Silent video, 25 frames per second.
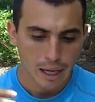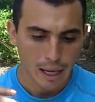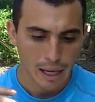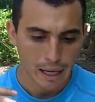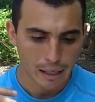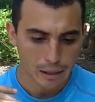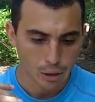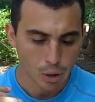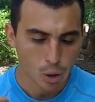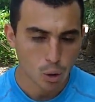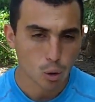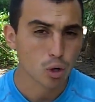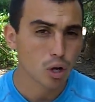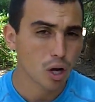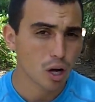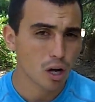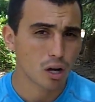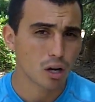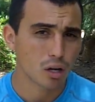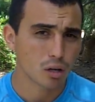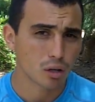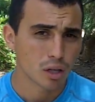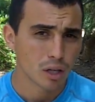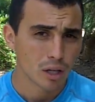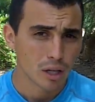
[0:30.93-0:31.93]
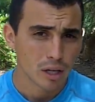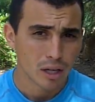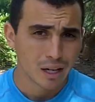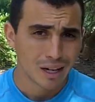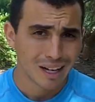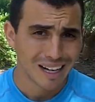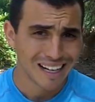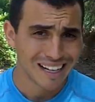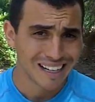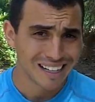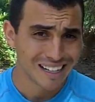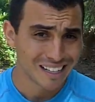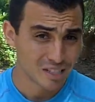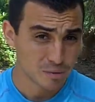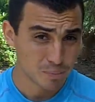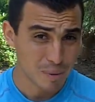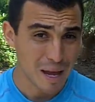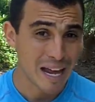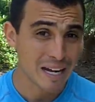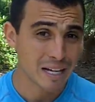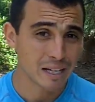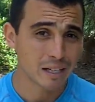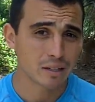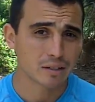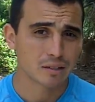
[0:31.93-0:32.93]
I'd cold call
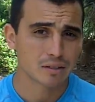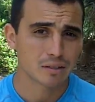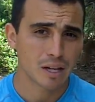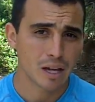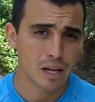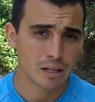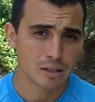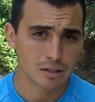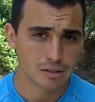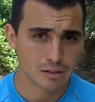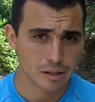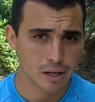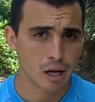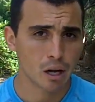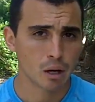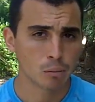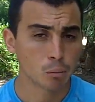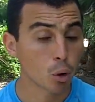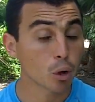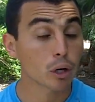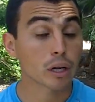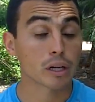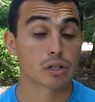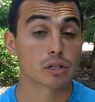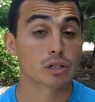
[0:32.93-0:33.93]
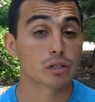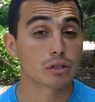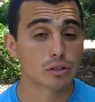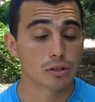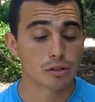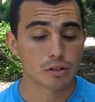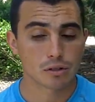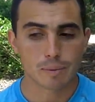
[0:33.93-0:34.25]
Hispanics and sell mortgages.